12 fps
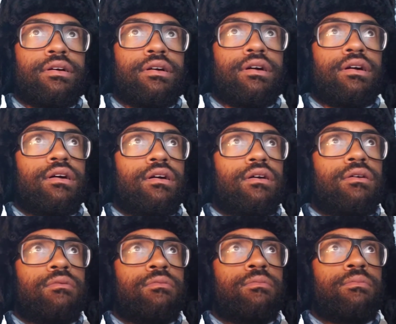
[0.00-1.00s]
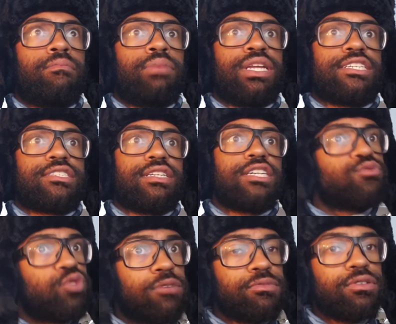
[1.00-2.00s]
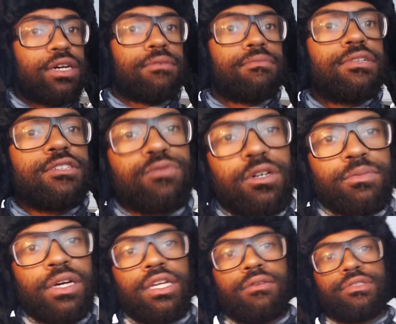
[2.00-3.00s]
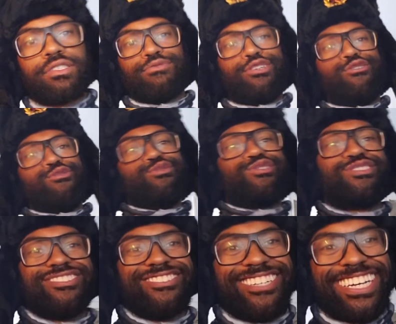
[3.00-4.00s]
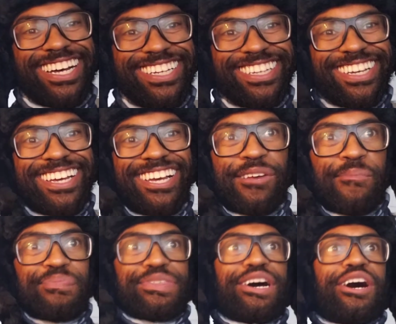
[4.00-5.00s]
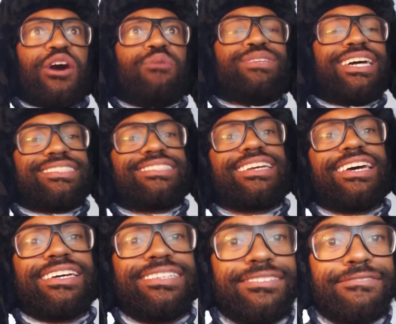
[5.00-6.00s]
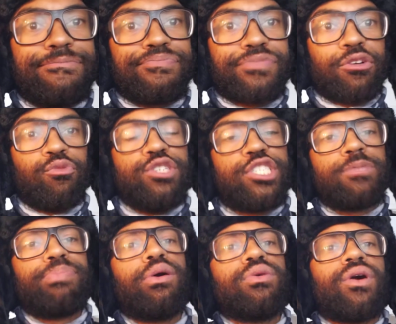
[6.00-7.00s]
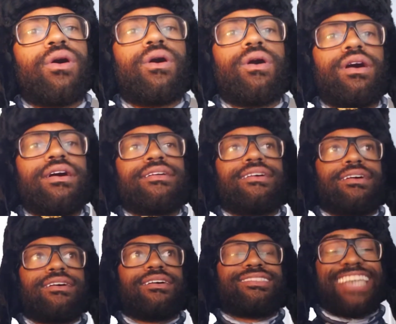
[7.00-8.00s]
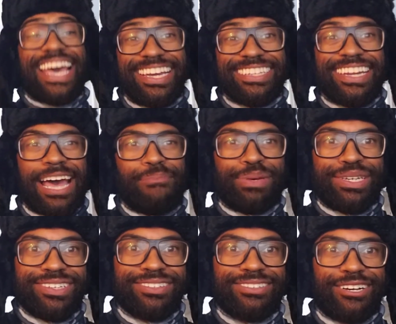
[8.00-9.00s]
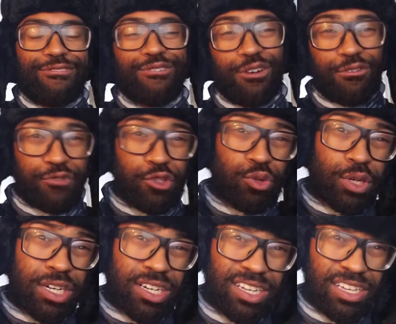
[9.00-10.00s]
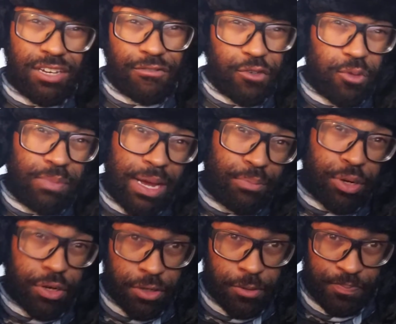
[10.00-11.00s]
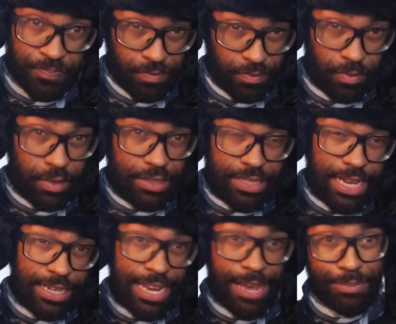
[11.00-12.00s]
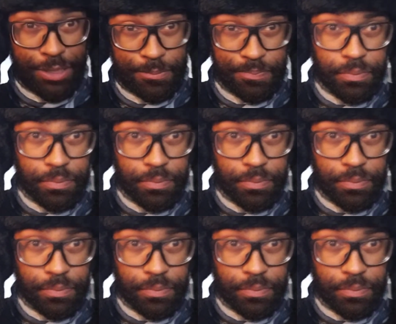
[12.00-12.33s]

But let's warm you up. Let's warm y'all up with some news. Okay. Yesterday we spoke on tank-knapping. I don't know if you remember tank-knapping.